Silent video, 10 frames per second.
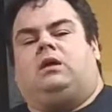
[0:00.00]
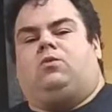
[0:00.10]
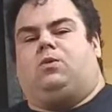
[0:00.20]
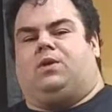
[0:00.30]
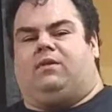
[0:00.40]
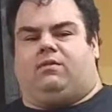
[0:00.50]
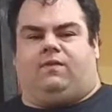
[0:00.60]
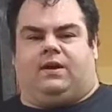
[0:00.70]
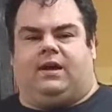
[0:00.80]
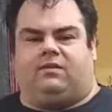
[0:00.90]
we would have to
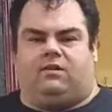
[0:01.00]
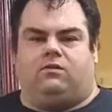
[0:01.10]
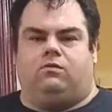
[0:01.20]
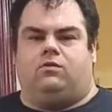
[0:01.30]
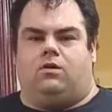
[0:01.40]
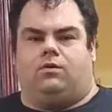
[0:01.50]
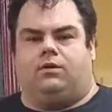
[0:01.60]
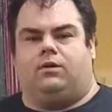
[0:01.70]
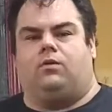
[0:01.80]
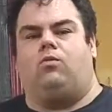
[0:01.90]
find an XR2
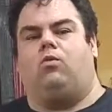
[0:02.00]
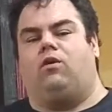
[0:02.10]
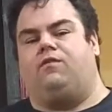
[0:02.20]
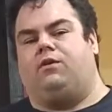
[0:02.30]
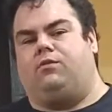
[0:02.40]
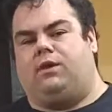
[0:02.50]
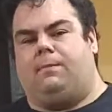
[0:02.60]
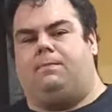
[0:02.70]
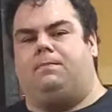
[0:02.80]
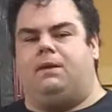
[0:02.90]
donor, or if you're doing a
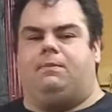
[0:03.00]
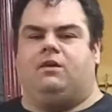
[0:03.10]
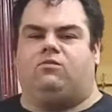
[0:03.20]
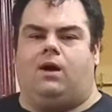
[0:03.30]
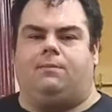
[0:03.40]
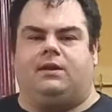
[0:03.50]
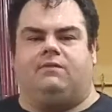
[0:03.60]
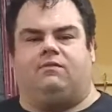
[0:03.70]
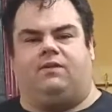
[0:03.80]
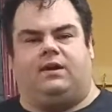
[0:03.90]
BP swap, you'd have
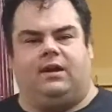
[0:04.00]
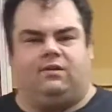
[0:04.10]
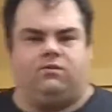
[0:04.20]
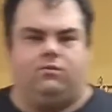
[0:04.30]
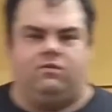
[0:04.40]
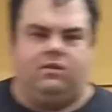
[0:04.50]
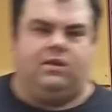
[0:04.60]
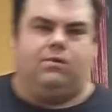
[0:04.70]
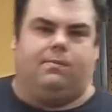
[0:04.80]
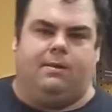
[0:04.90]
to find an Escort GT
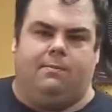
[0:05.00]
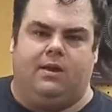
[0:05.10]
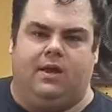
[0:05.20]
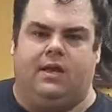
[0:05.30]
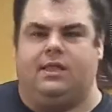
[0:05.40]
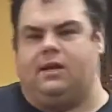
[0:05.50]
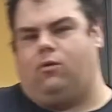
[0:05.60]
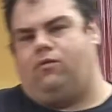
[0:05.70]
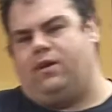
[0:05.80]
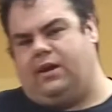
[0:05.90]
with a BP and then go
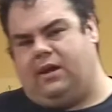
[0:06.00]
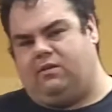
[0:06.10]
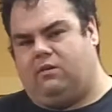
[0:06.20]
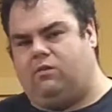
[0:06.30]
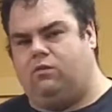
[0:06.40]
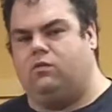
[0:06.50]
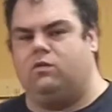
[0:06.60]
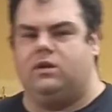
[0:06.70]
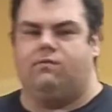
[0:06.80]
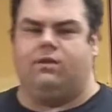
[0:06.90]
find an XR2 so
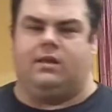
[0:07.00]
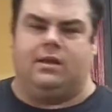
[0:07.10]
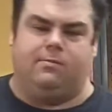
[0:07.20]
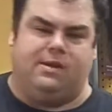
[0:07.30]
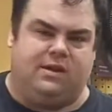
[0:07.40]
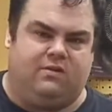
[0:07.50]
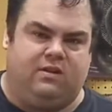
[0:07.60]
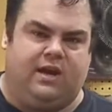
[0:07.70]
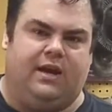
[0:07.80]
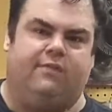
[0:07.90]
you can get the intermediate
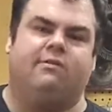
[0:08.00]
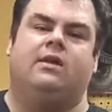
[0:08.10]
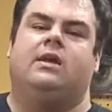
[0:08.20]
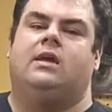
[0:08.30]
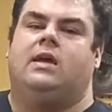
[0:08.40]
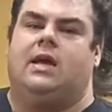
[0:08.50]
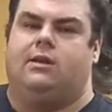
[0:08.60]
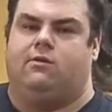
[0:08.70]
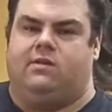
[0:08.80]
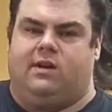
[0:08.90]
shaft and
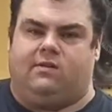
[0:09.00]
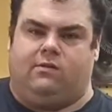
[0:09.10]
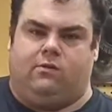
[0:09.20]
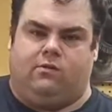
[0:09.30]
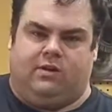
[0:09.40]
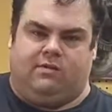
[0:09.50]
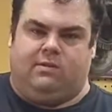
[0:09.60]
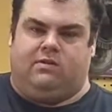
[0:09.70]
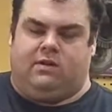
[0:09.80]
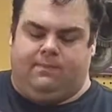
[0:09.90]
use the XR2
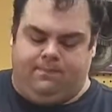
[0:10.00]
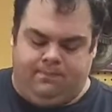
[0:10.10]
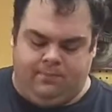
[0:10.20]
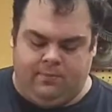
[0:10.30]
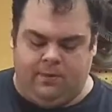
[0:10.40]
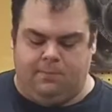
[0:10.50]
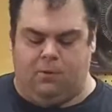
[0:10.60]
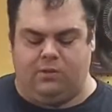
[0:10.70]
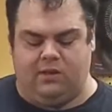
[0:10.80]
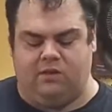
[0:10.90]
transmission. But
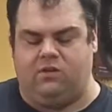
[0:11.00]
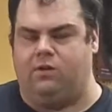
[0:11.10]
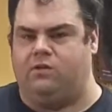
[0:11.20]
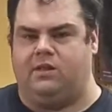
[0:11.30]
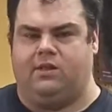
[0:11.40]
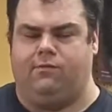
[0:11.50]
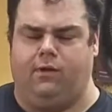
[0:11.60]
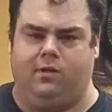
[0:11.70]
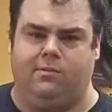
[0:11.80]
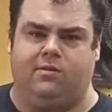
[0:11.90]
with this, you can just take the front
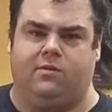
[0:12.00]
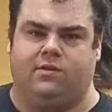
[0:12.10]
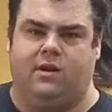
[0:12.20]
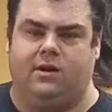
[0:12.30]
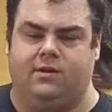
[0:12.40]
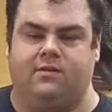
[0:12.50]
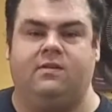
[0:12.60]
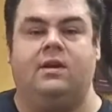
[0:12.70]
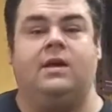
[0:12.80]
clips of those cars,